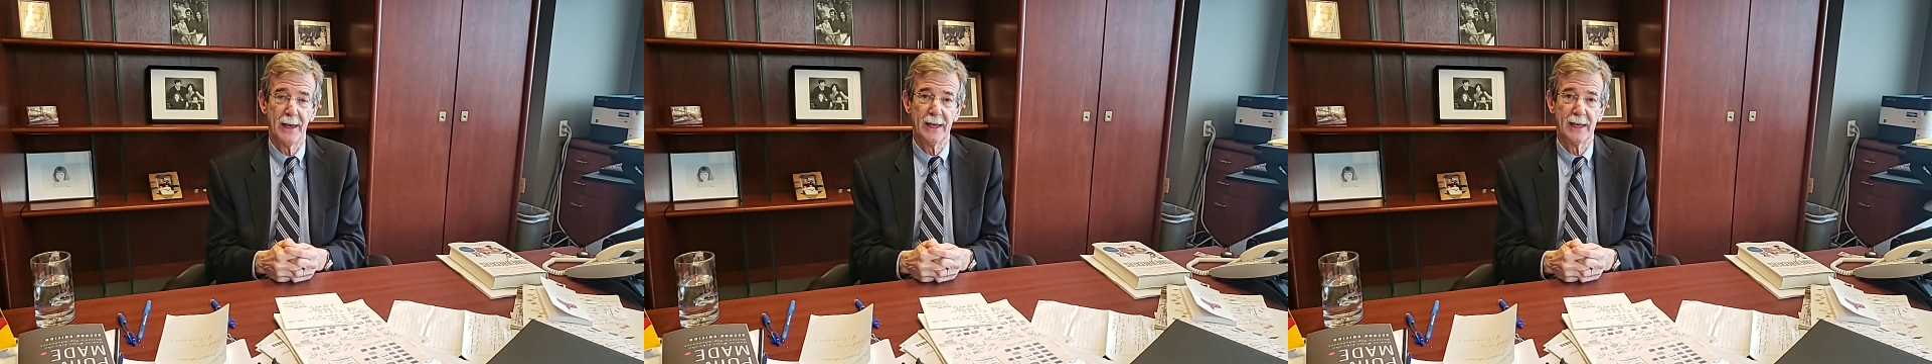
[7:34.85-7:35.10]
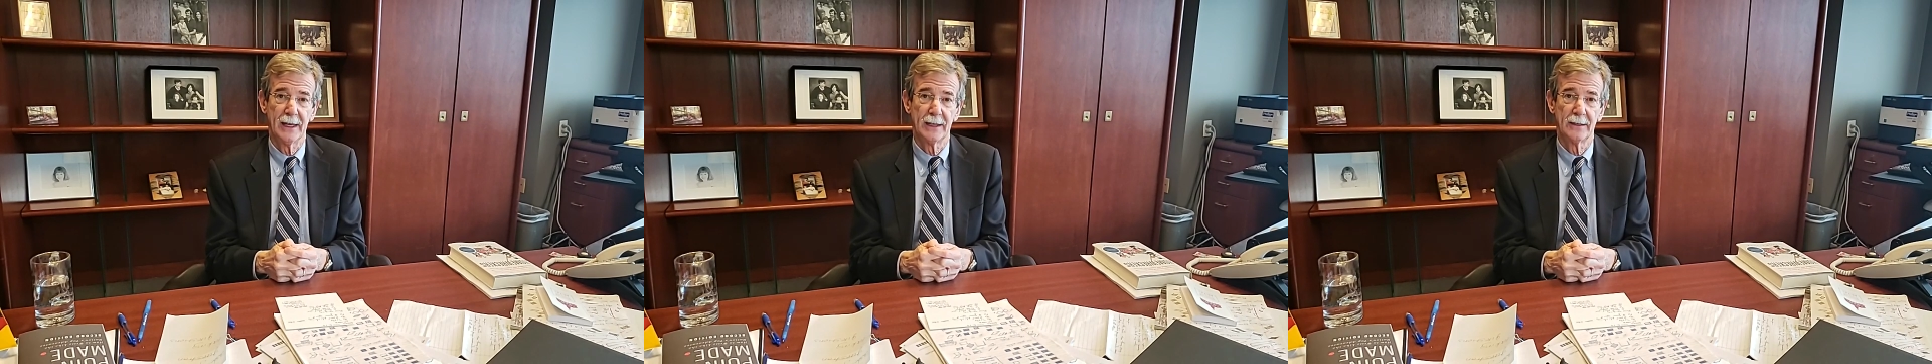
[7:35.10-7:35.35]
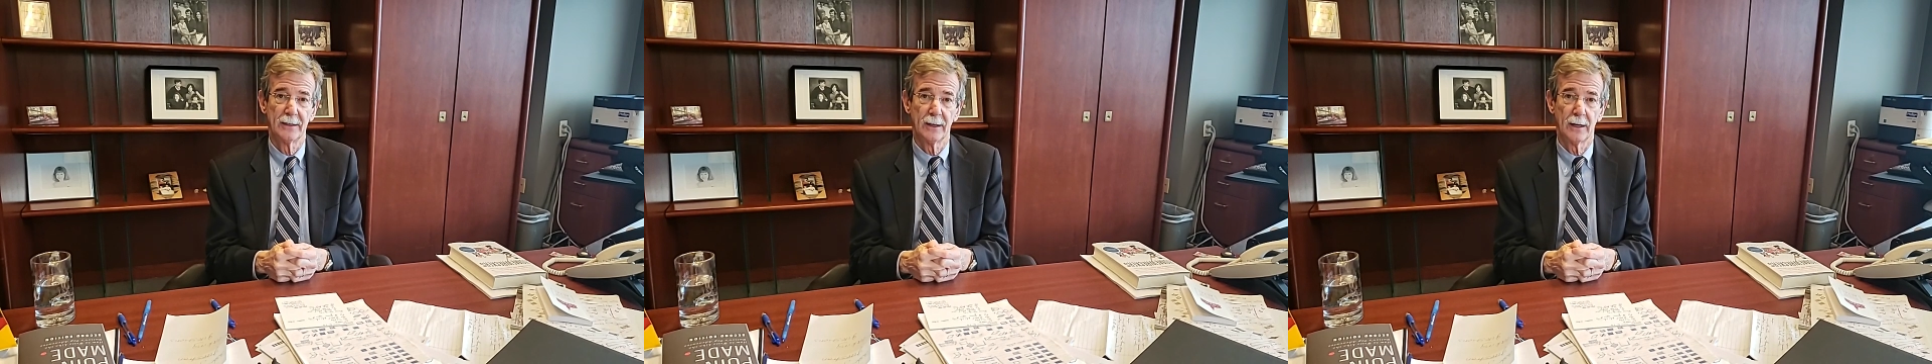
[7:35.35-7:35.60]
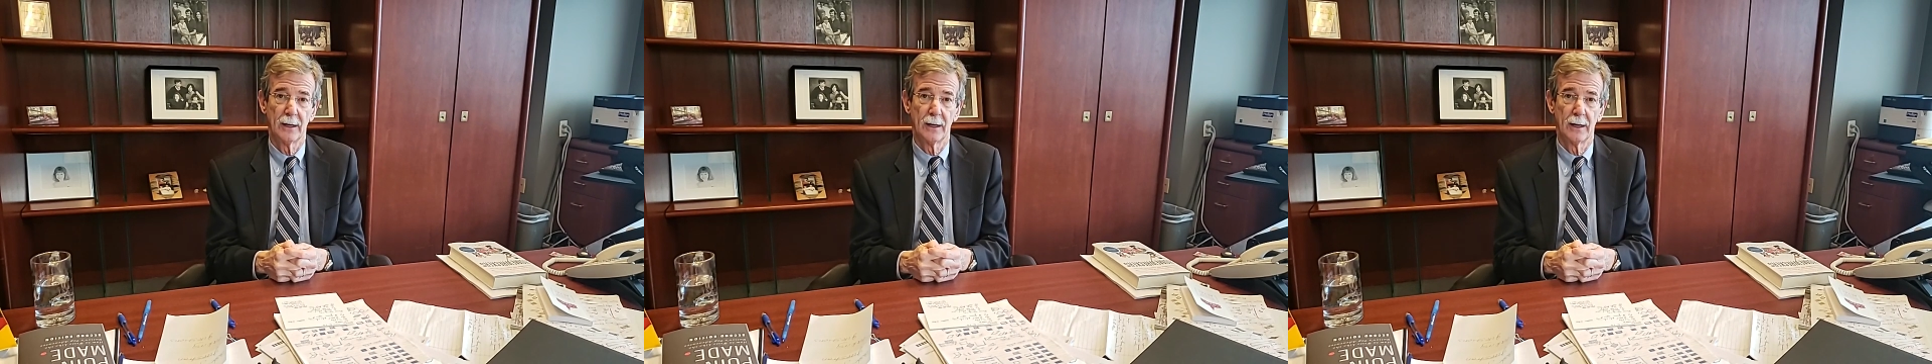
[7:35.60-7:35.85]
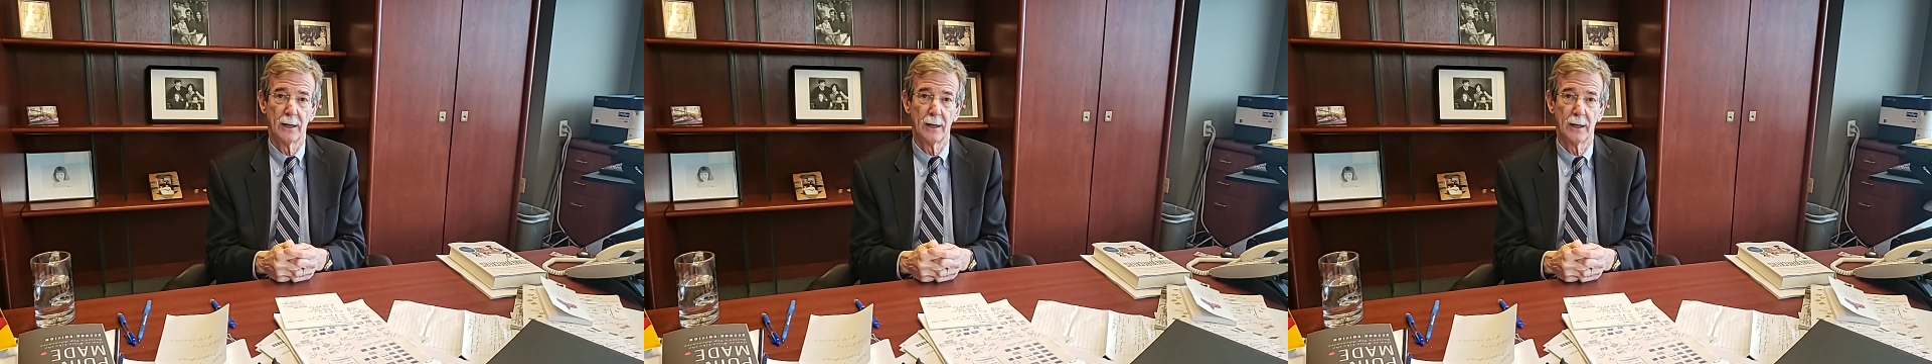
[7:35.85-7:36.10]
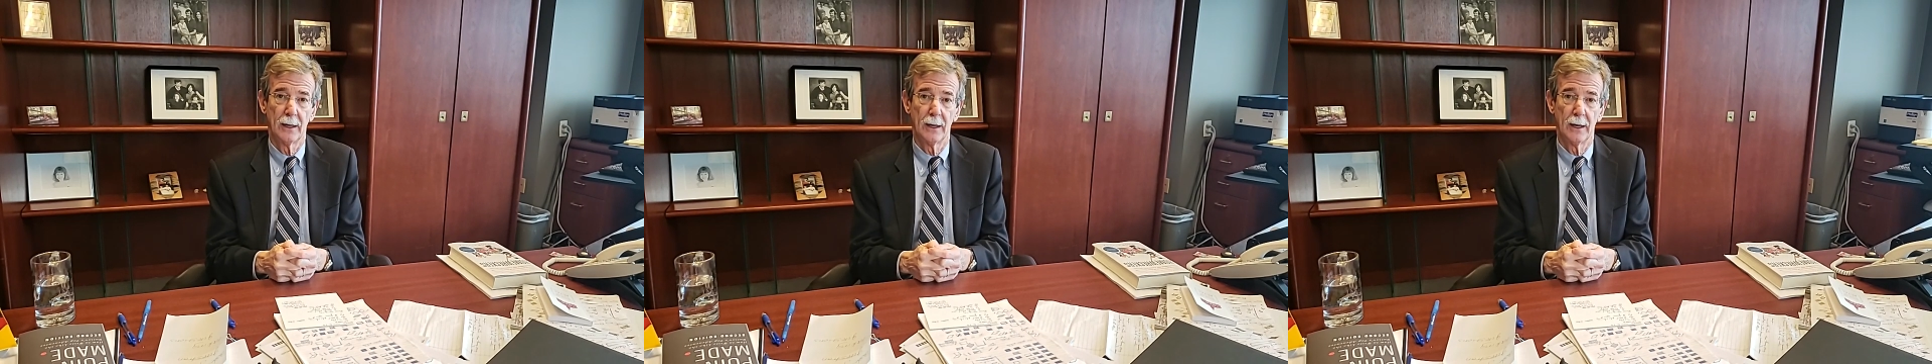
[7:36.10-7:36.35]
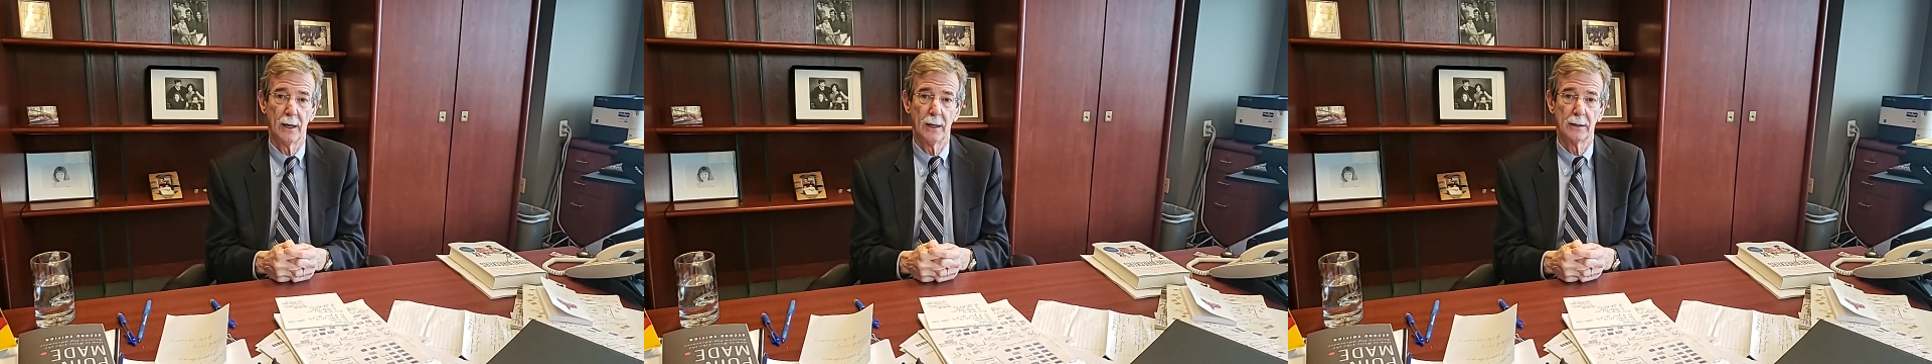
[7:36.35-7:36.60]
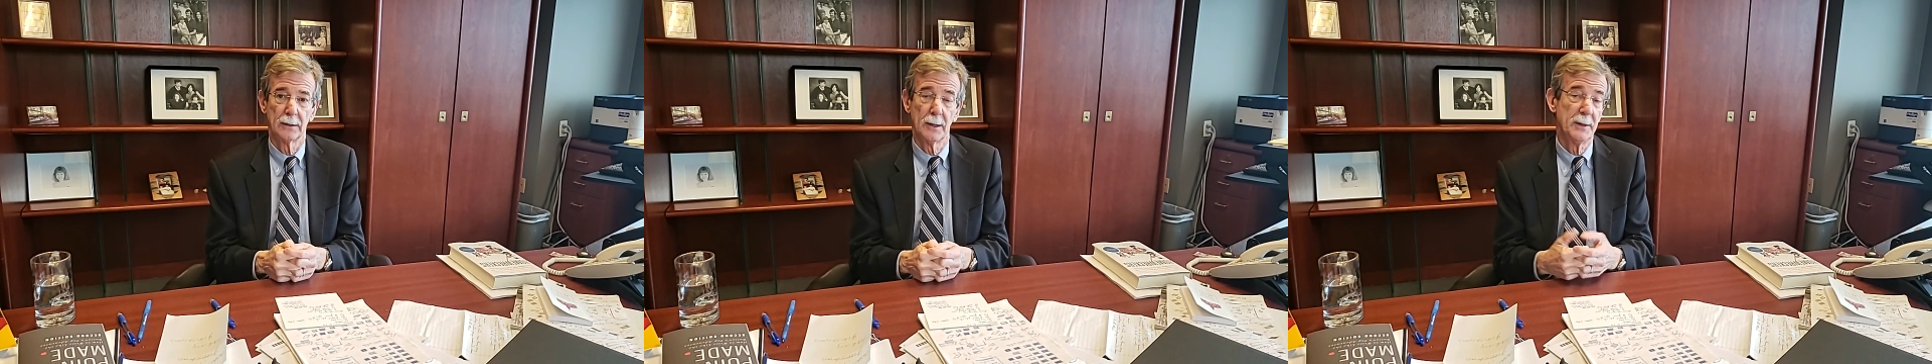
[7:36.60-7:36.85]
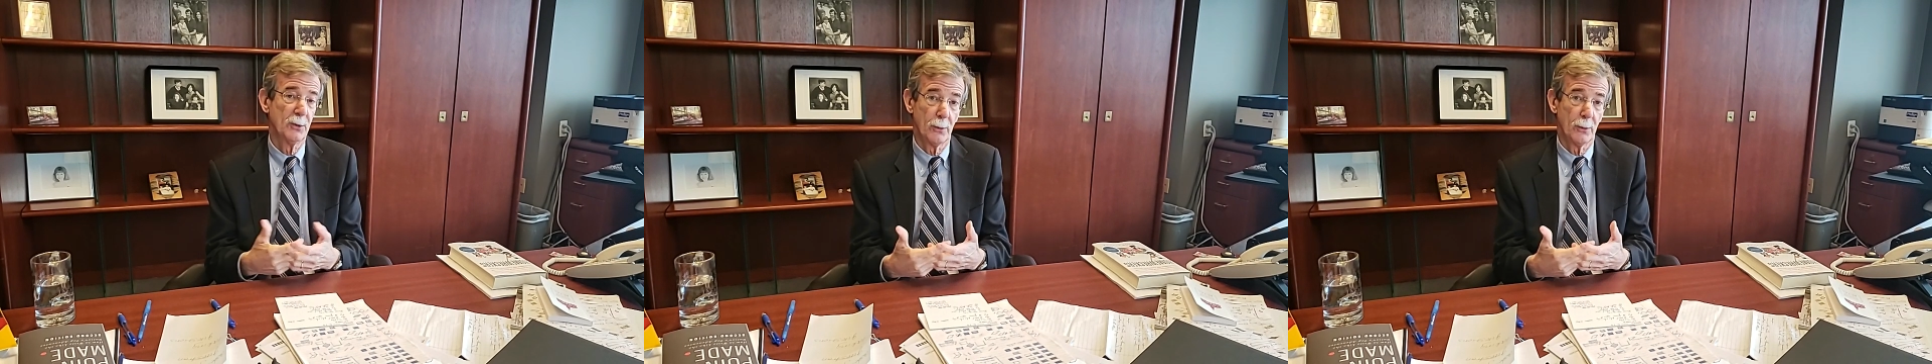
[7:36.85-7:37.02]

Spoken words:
And let me